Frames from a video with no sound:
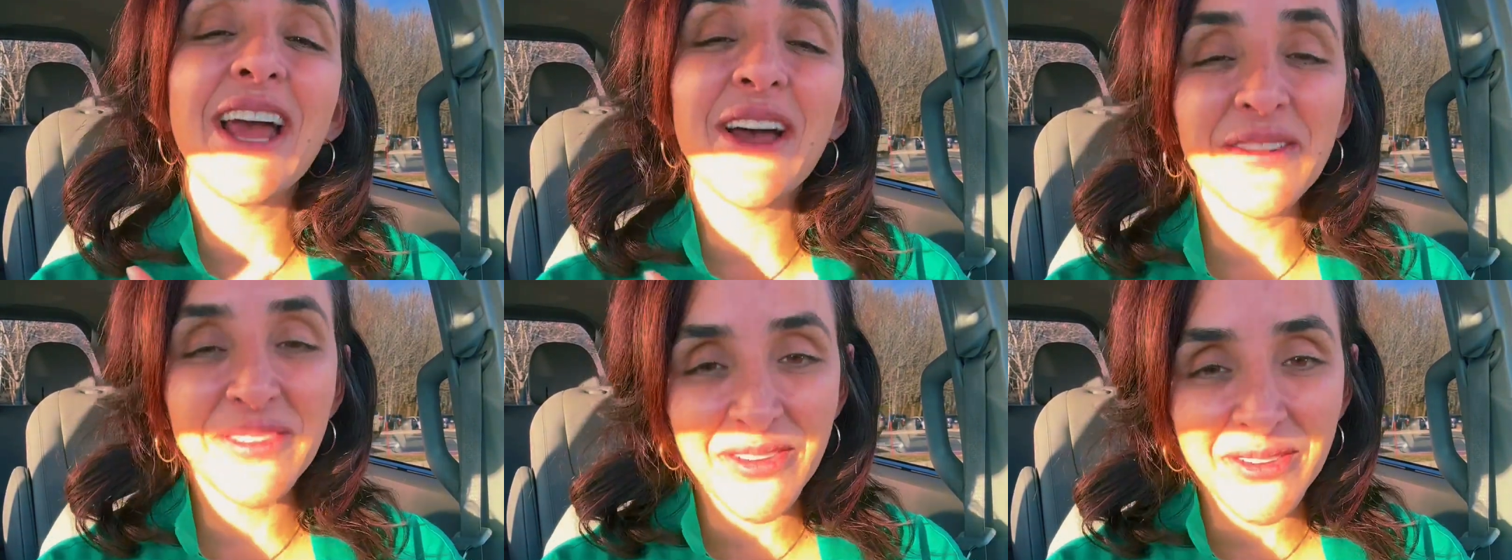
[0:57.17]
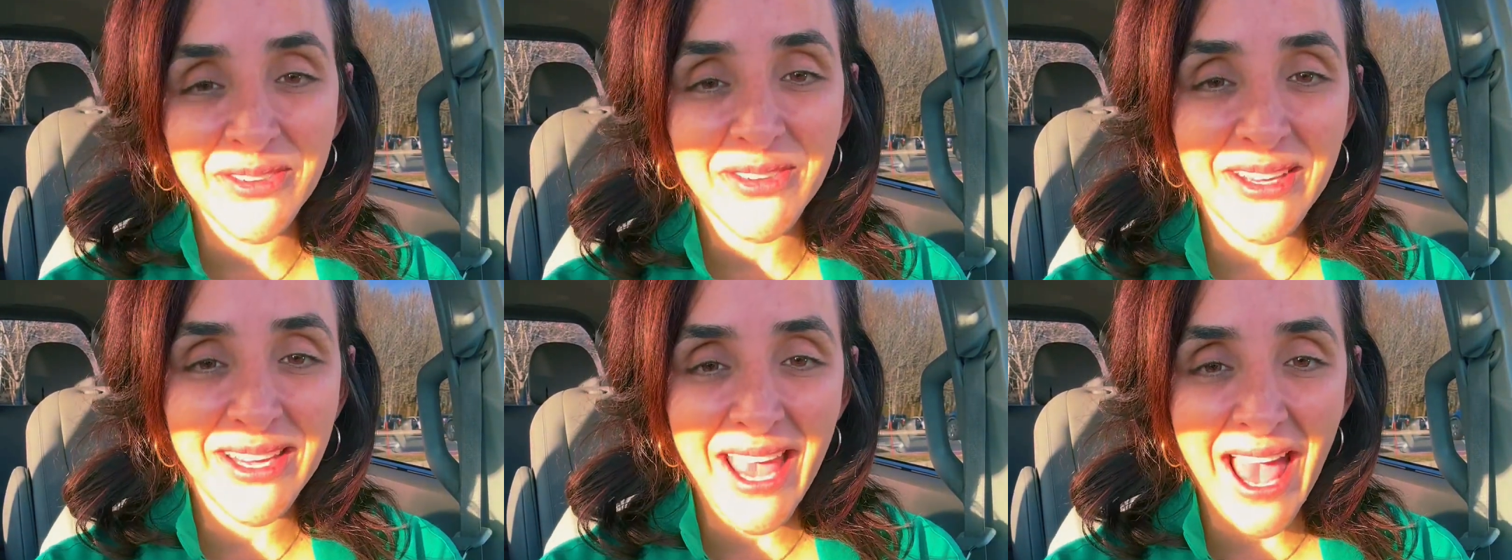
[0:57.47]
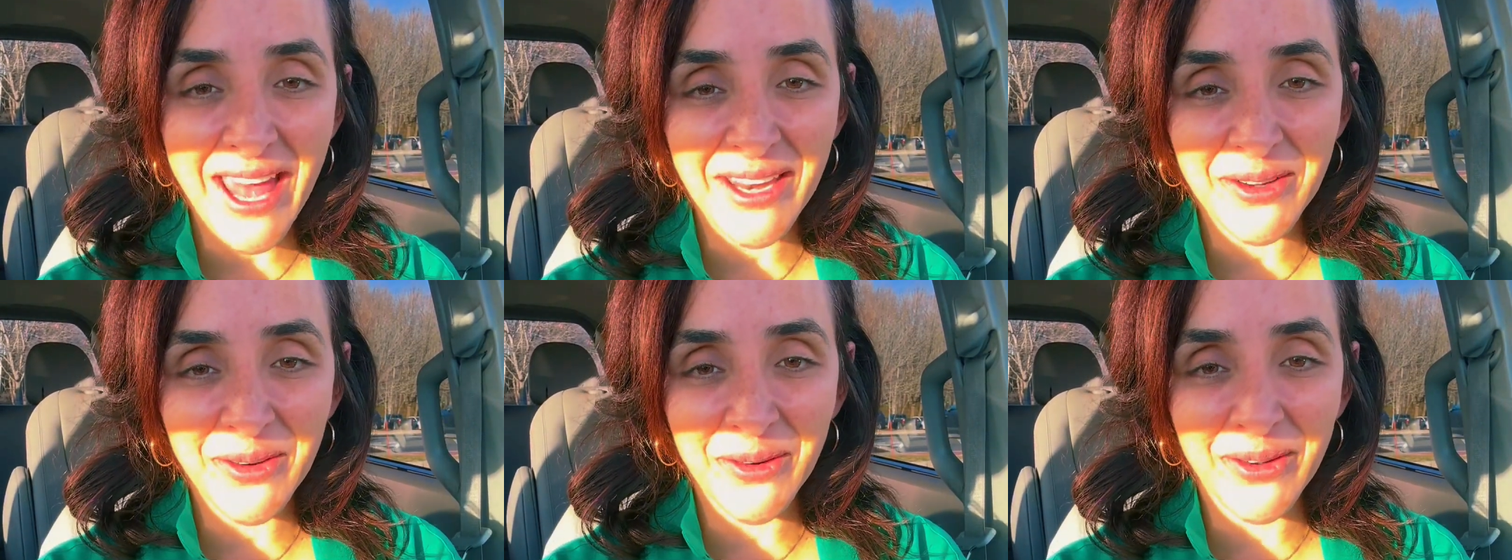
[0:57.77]
Now, if you
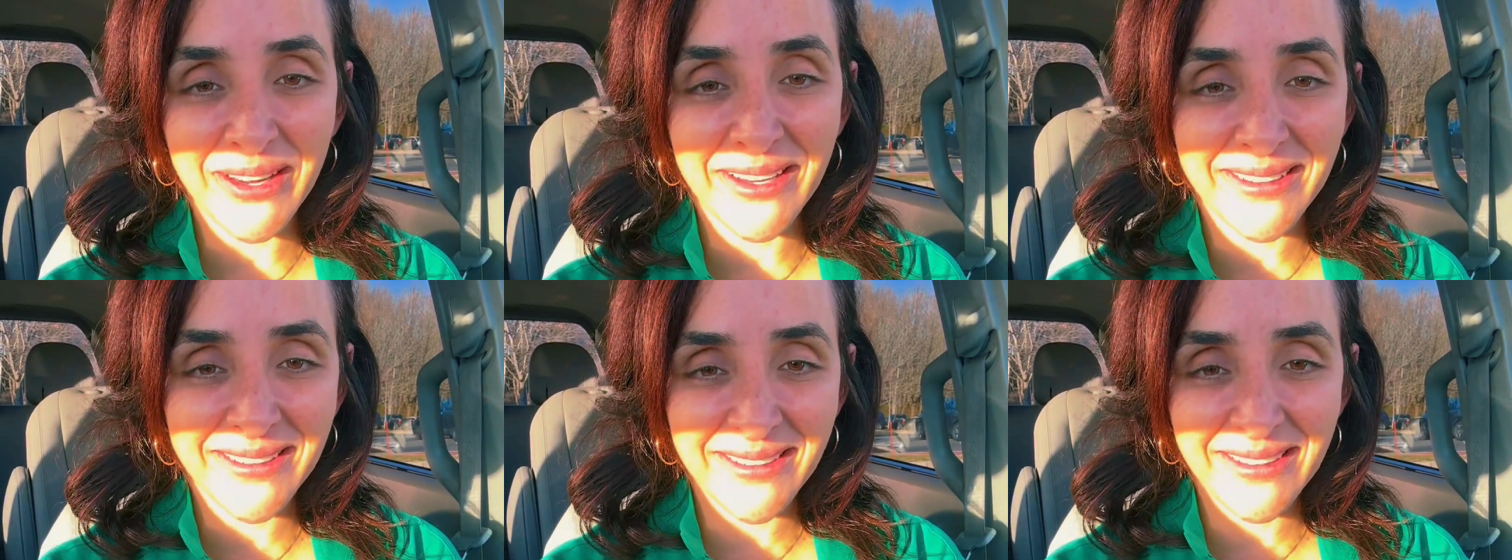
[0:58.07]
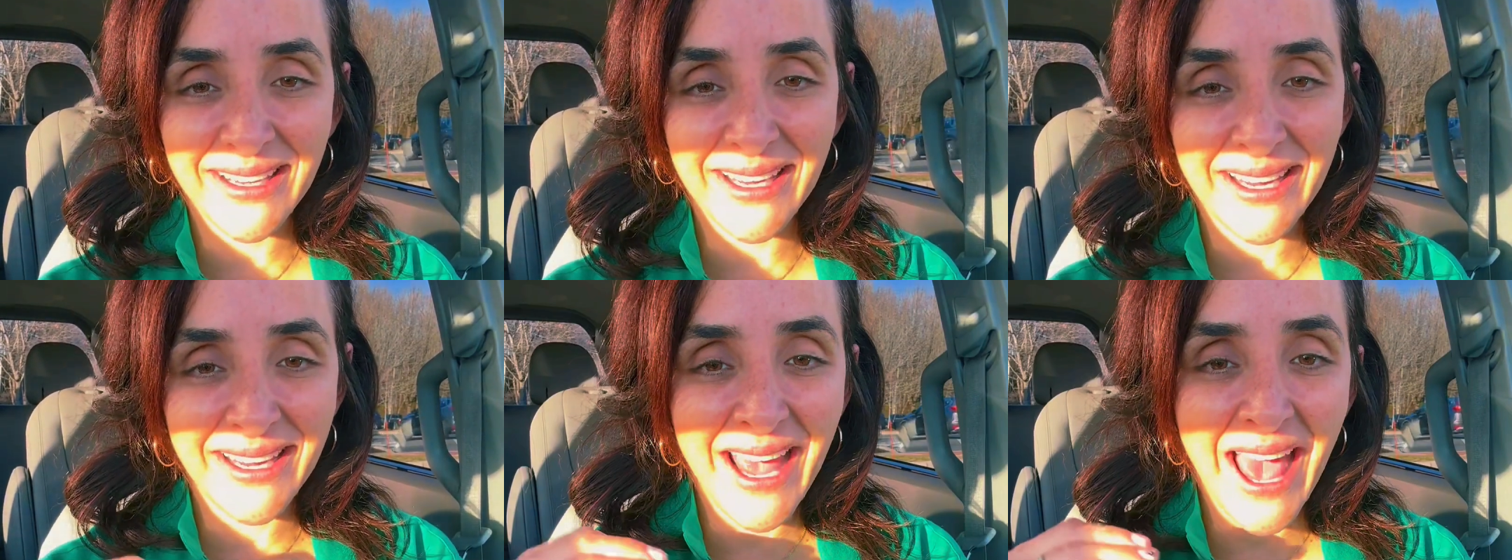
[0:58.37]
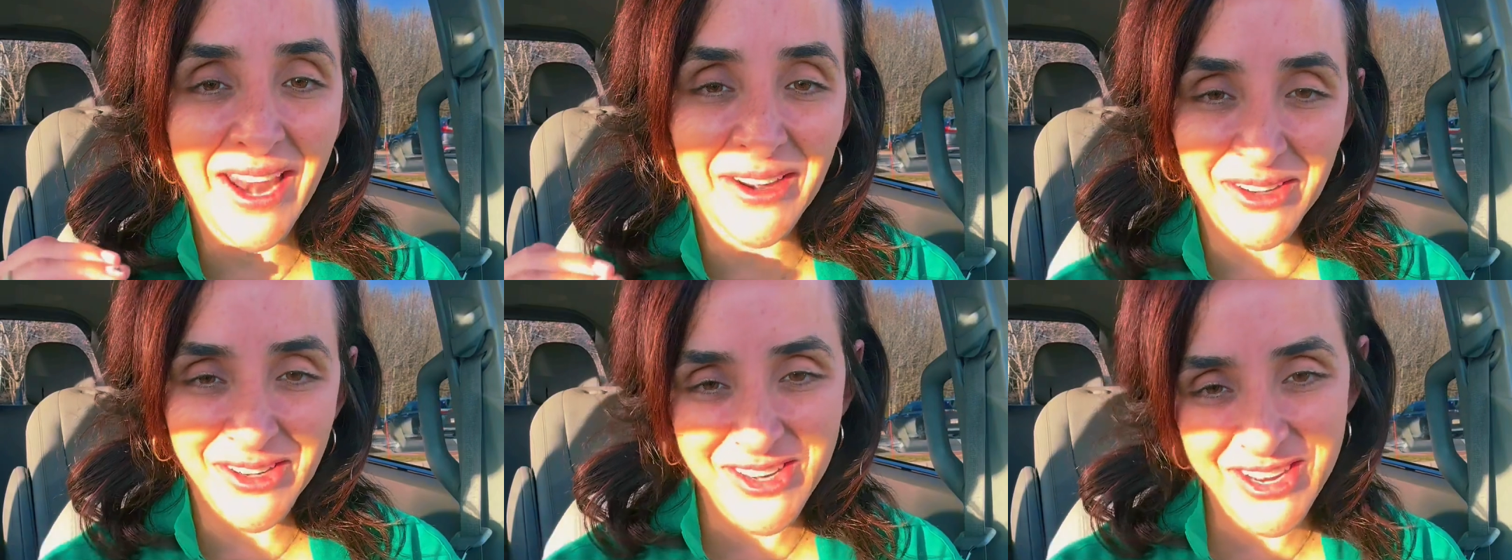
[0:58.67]
see category
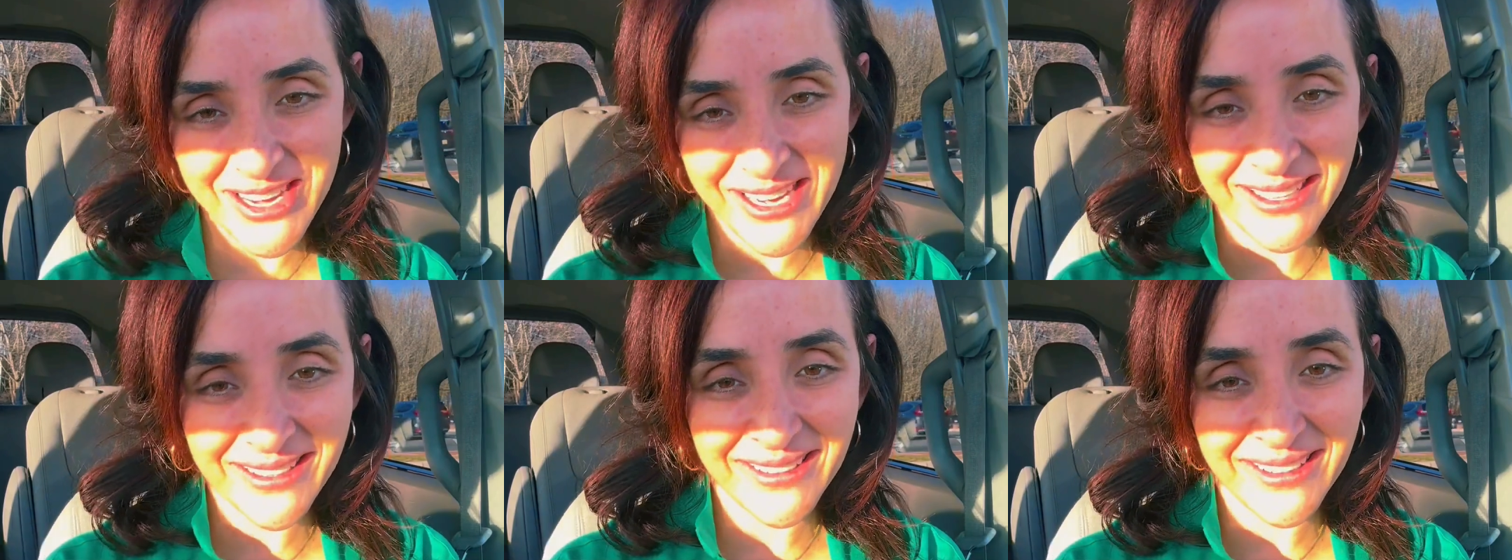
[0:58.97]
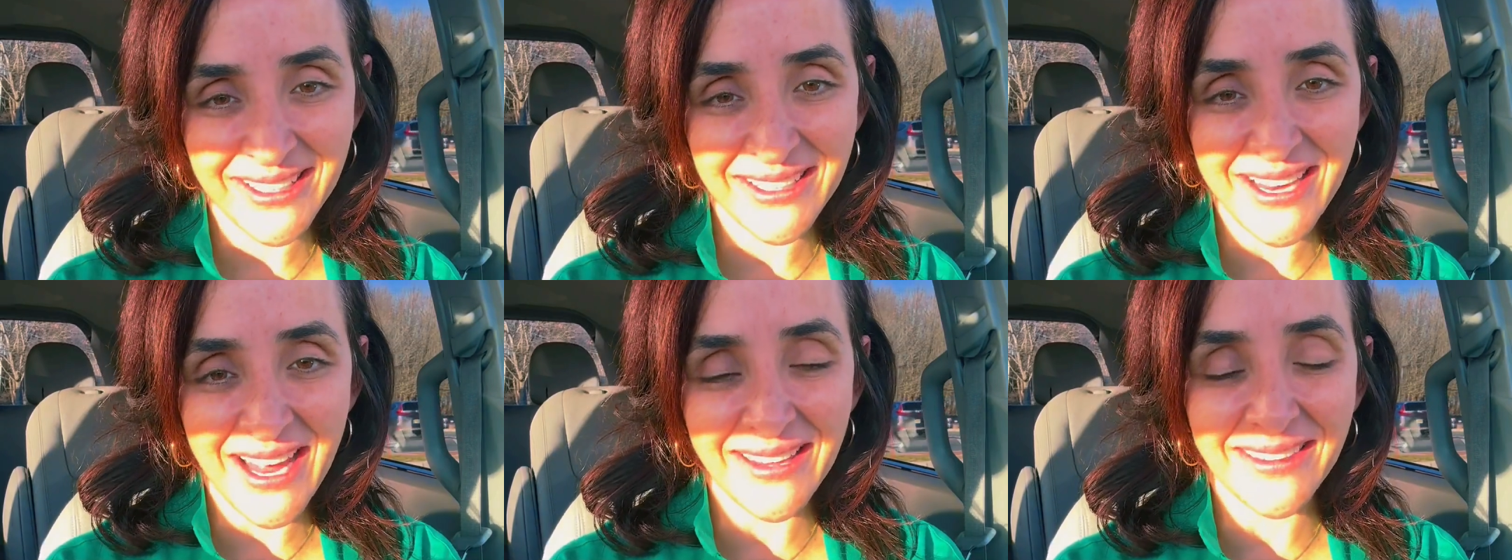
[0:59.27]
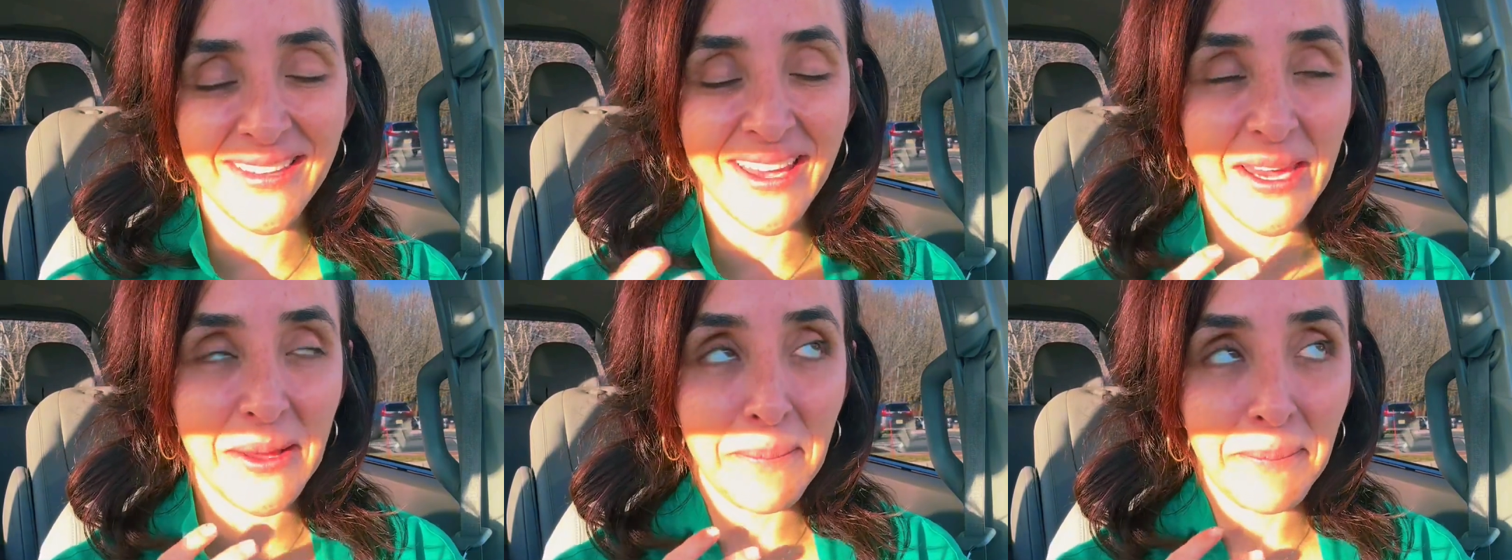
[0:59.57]
C, heterogeneously
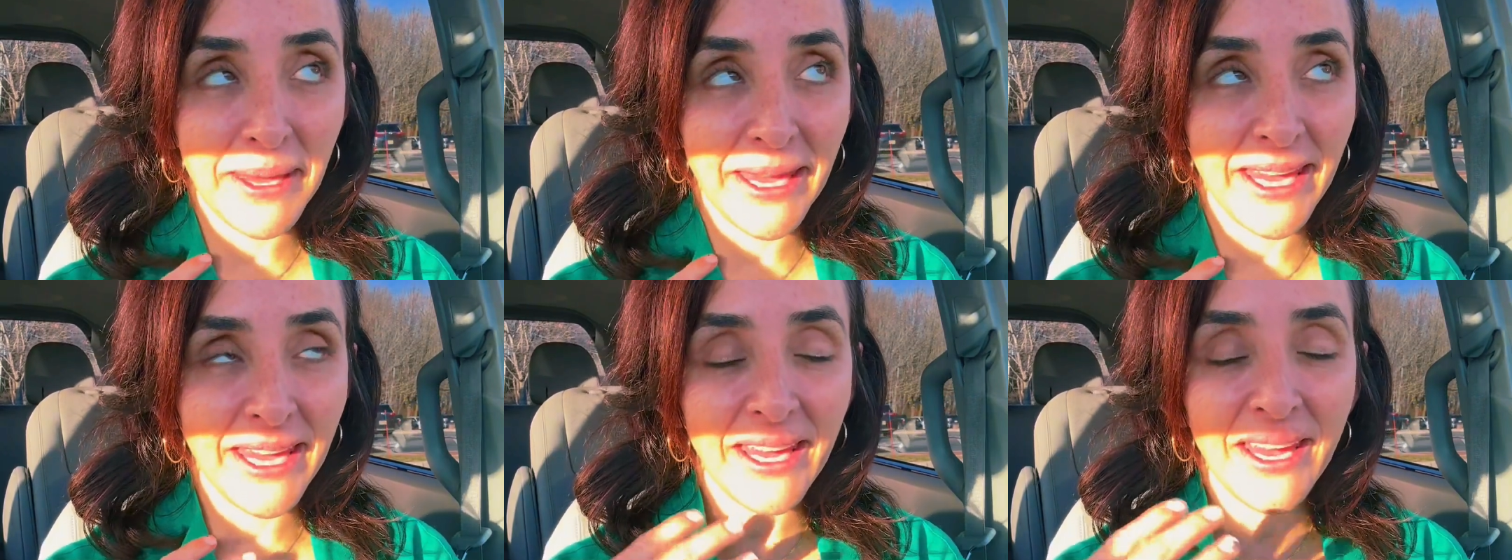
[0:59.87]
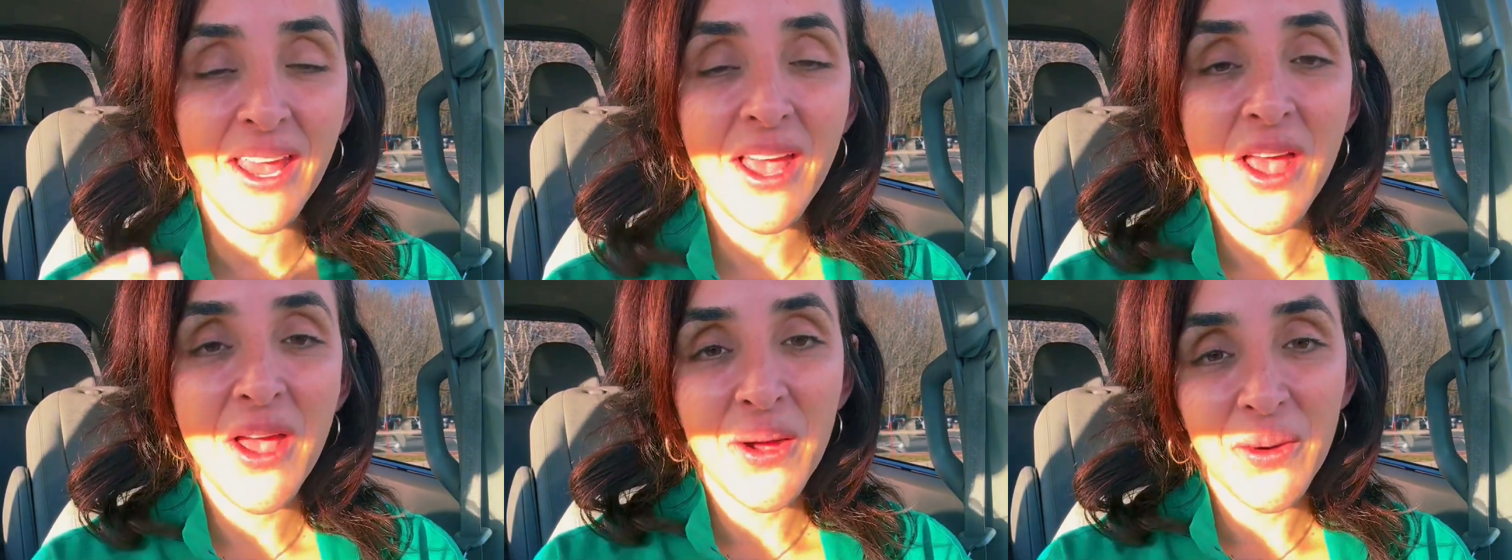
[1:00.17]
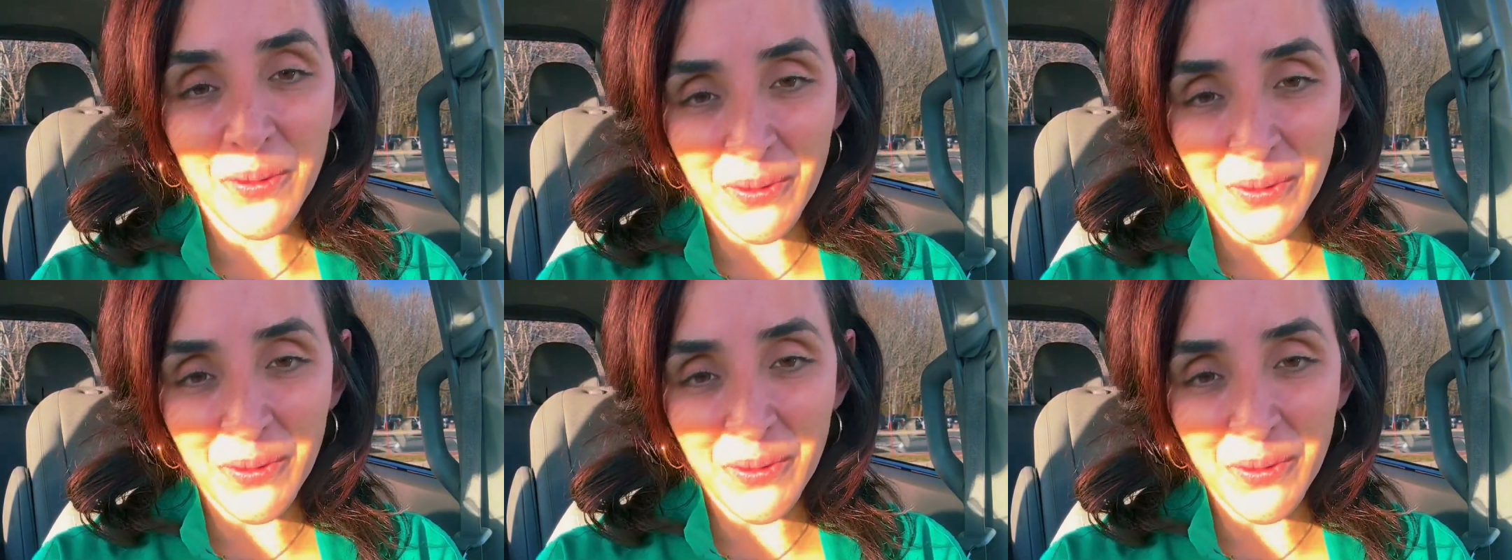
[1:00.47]
dense like me,